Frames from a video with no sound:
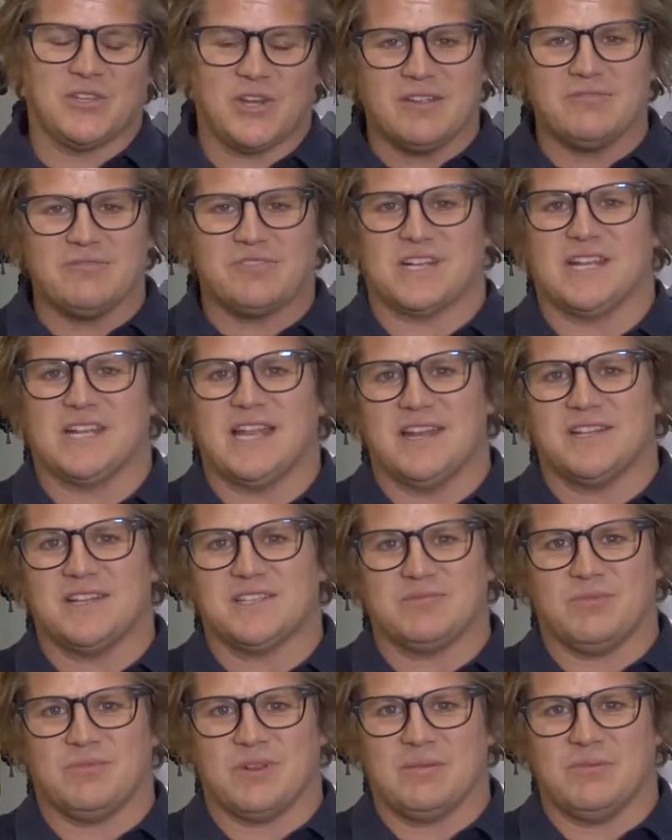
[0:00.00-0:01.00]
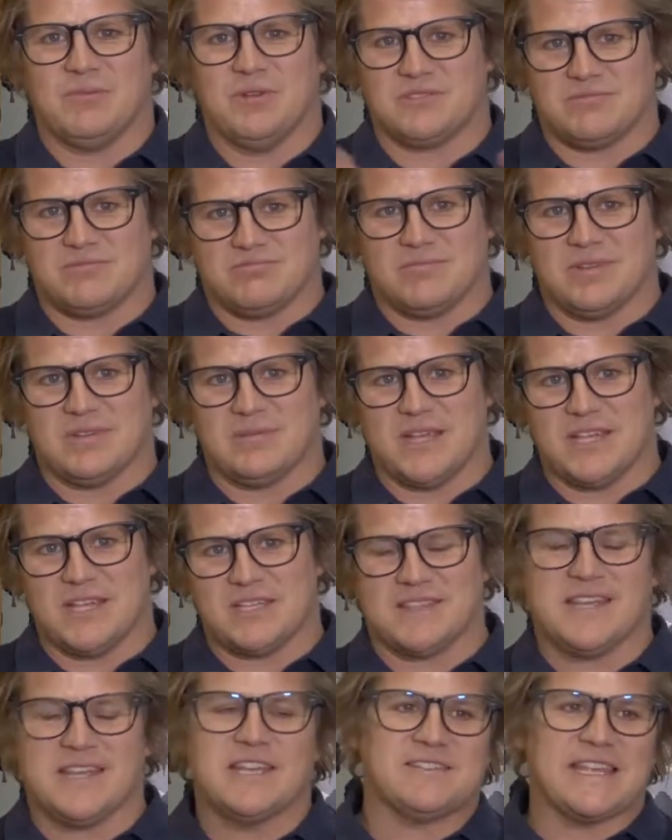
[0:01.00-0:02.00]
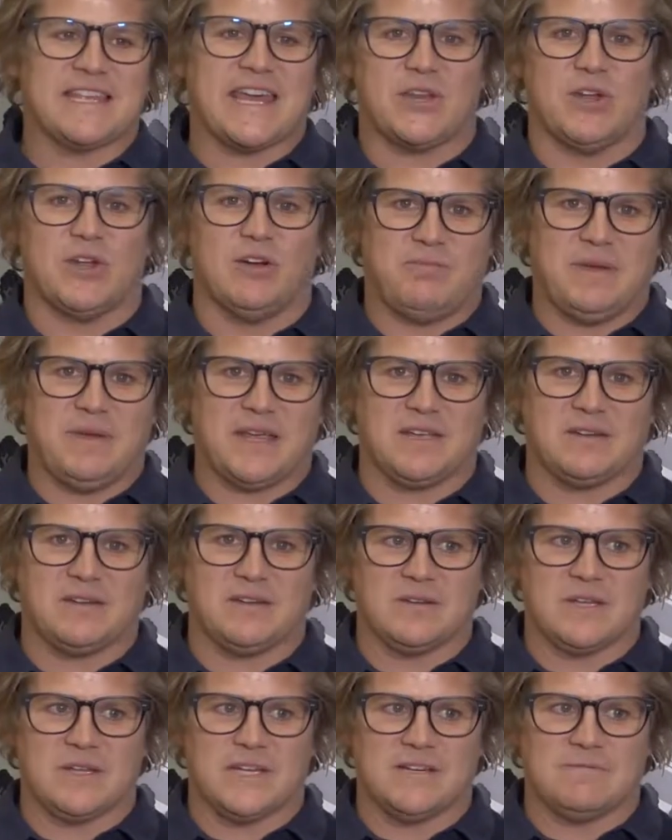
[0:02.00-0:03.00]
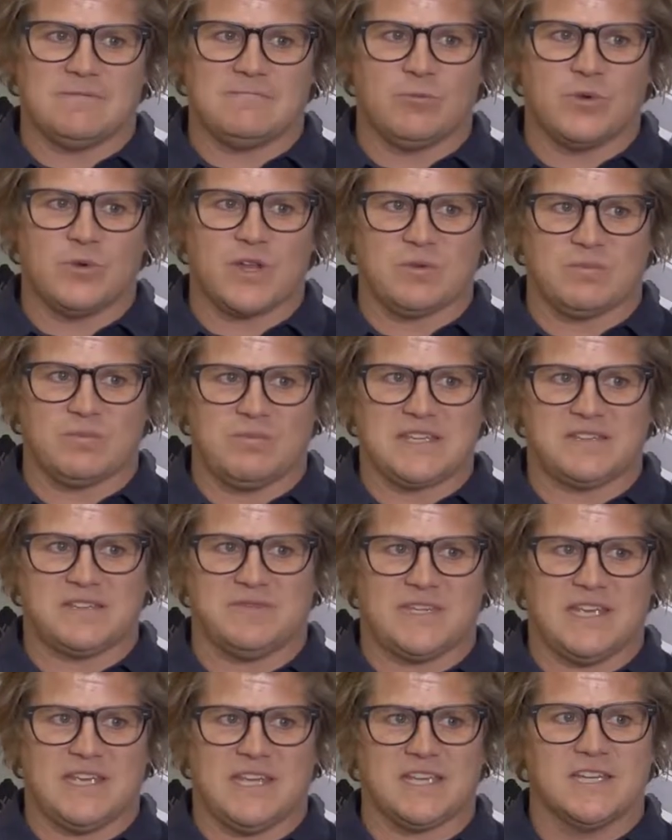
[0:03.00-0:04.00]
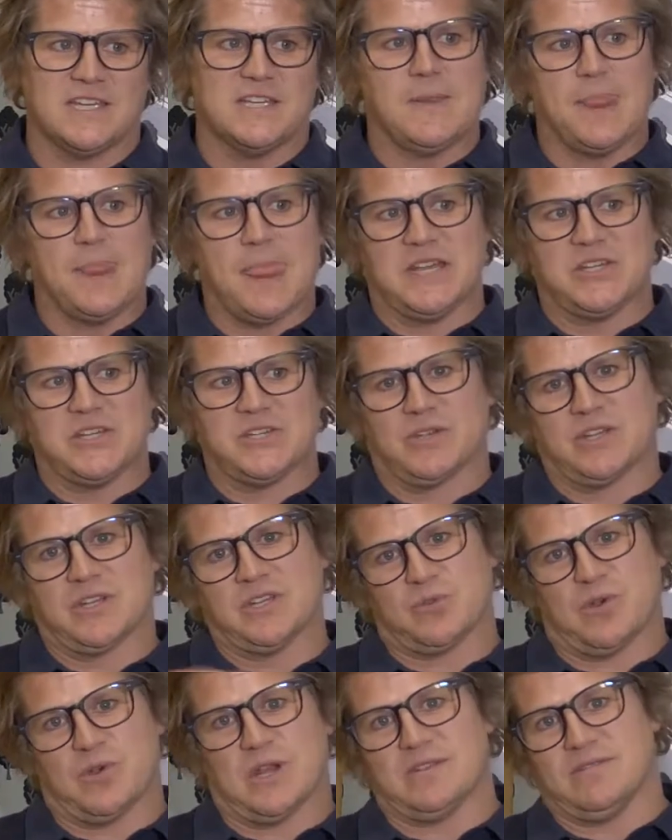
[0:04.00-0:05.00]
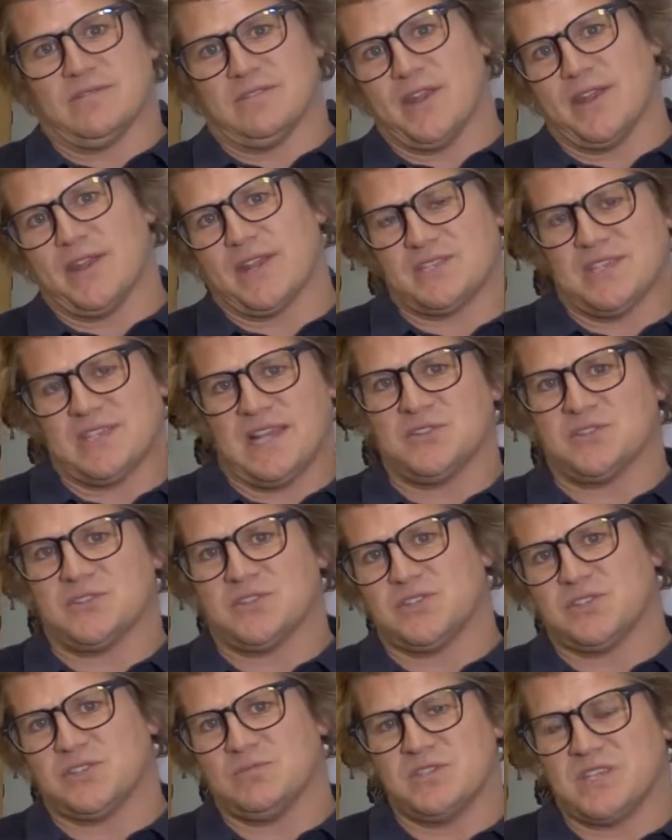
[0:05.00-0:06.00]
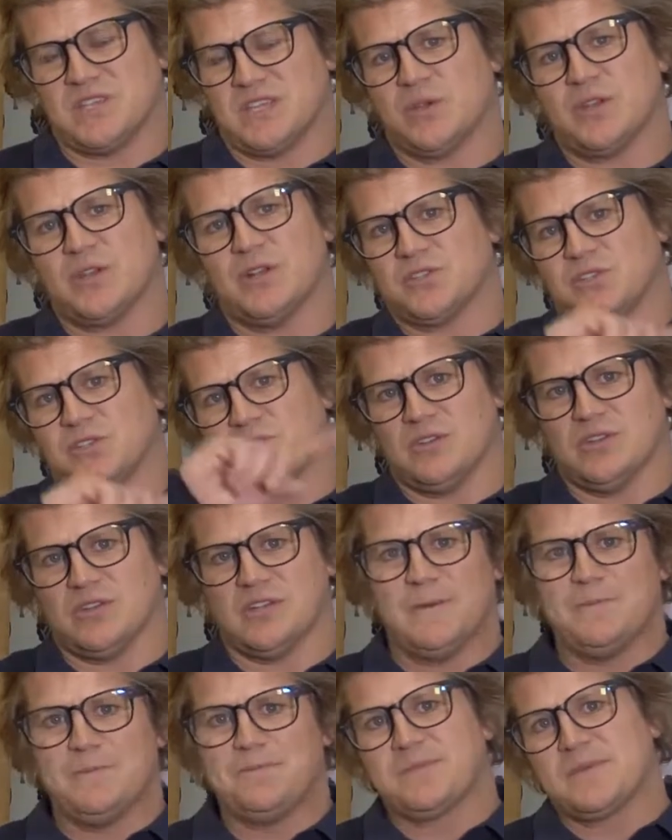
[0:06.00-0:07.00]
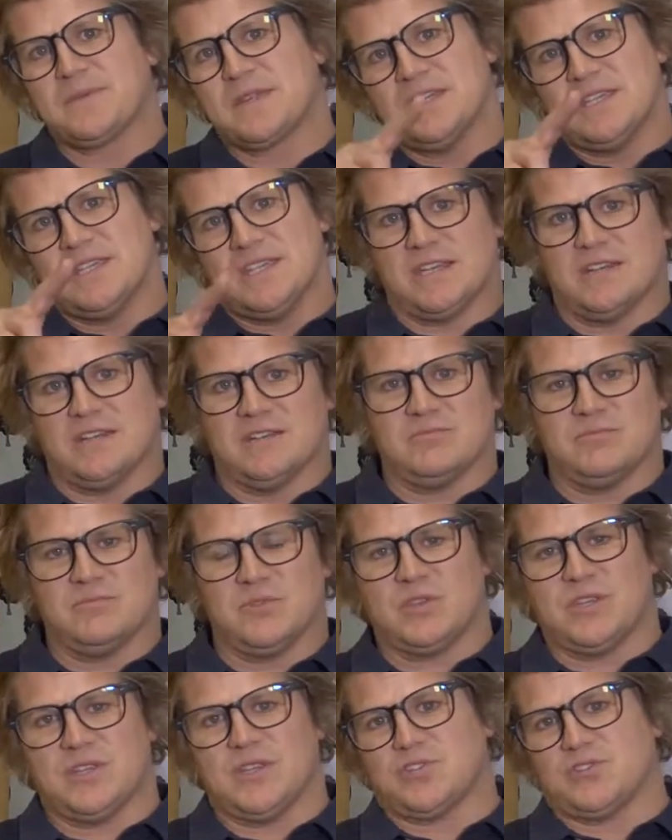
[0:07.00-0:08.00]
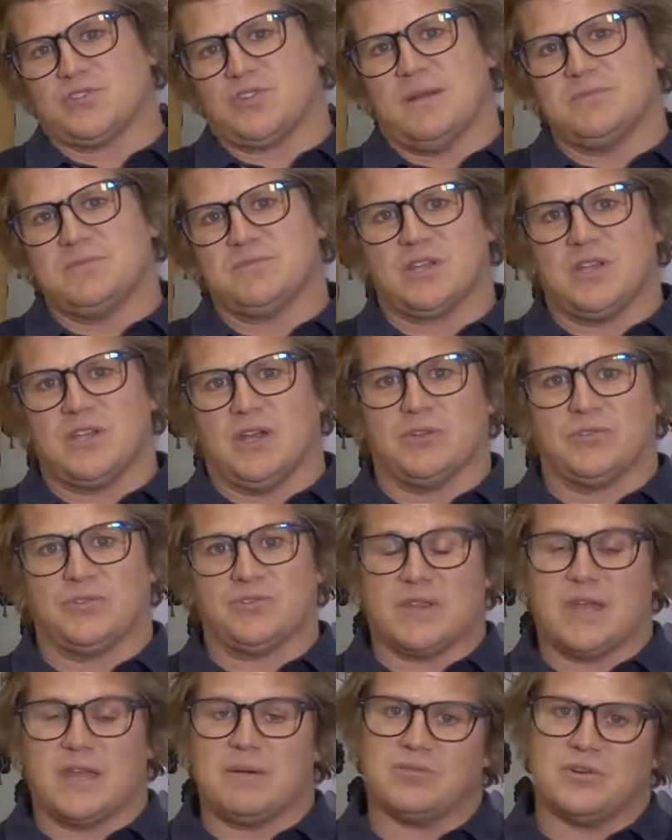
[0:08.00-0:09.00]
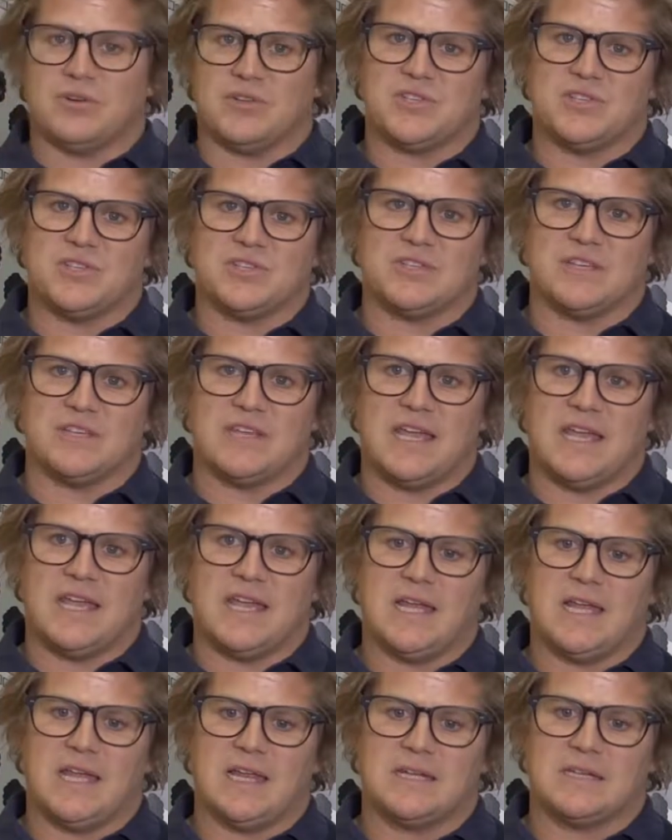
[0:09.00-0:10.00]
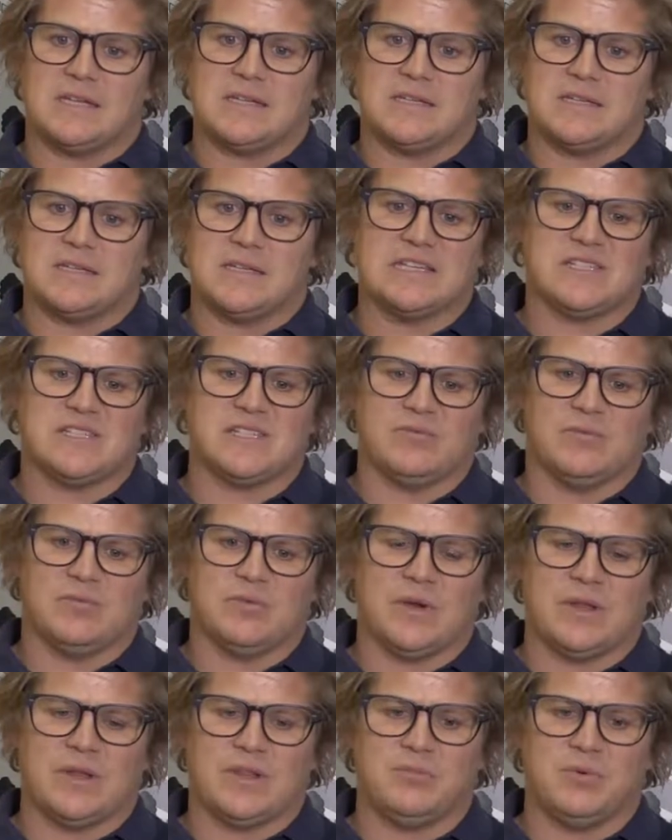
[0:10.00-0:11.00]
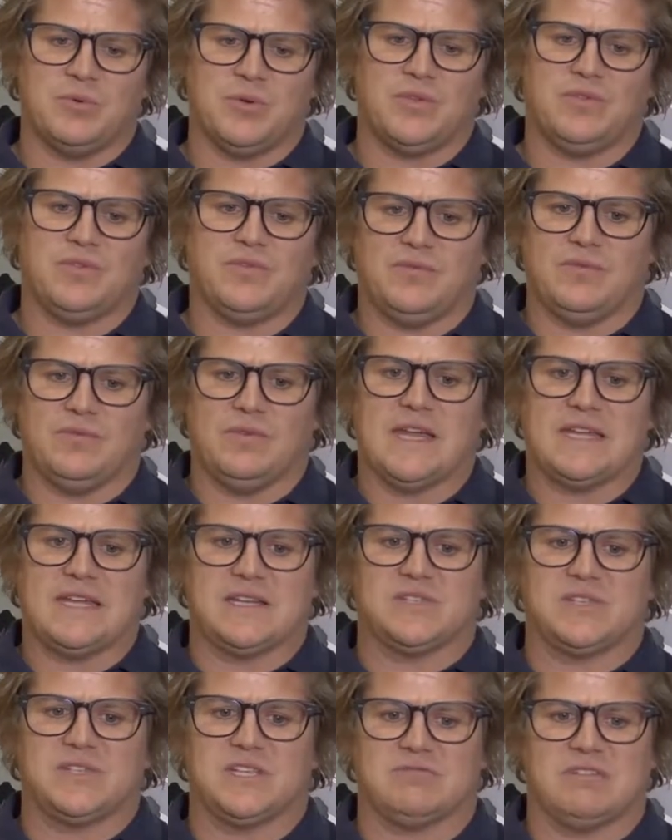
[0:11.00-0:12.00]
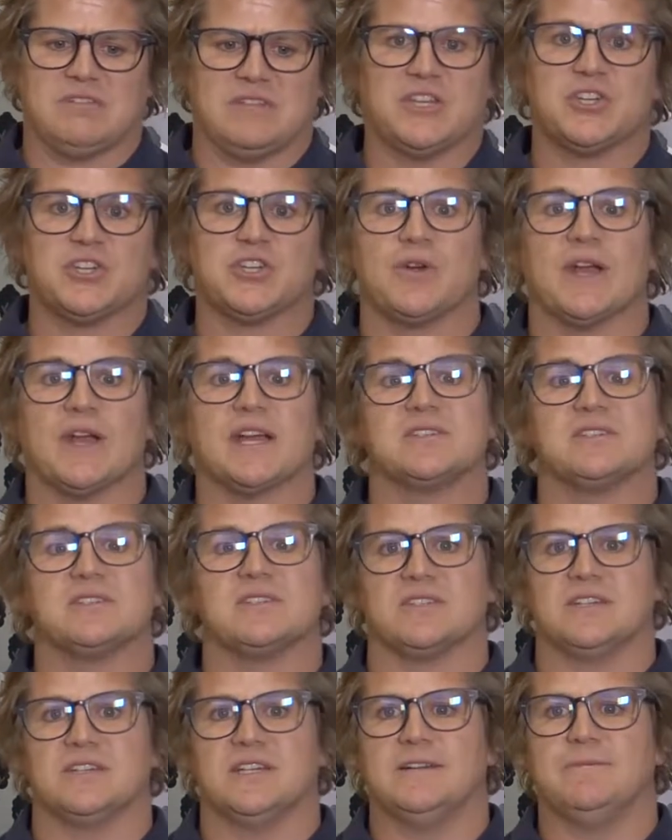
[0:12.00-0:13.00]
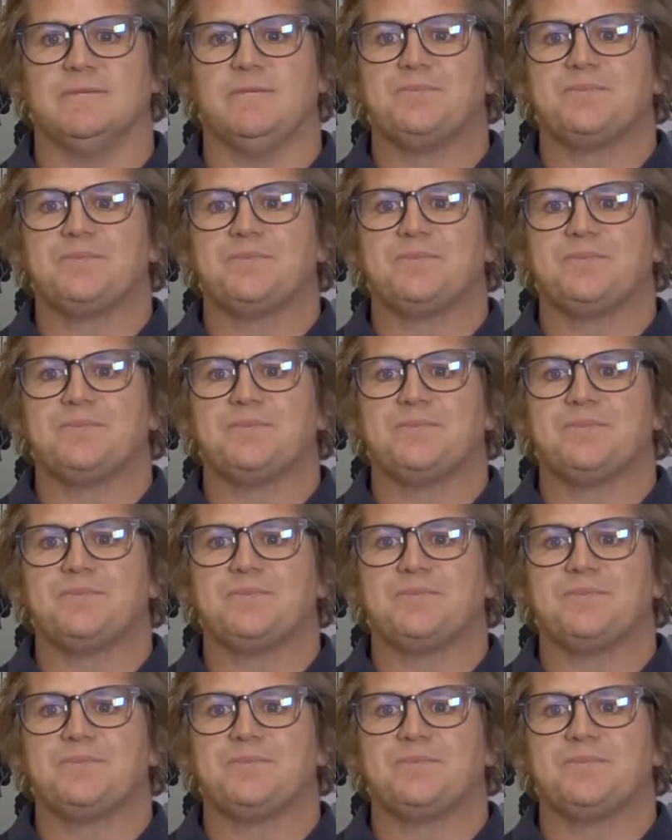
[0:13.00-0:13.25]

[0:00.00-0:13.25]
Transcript: United Visual Artists, one of the most amazing. They started off back in working with Massive Tech and doing interactive lighting sound systems, so they went on to earn their stripes going through that process, and they sort of were one of the birth agencies around interaction design.